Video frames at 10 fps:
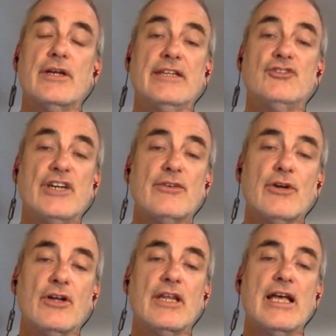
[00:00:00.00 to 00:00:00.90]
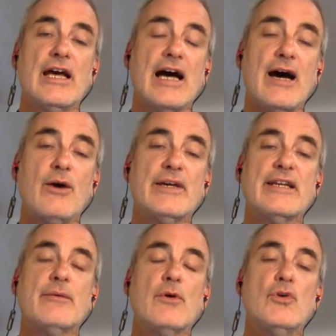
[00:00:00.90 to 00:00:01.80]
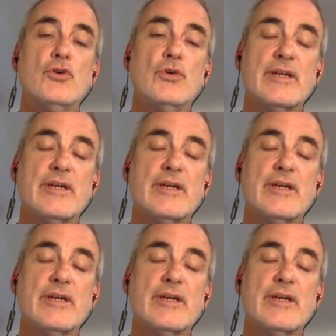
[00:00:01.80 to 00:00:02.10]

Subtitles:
in general, who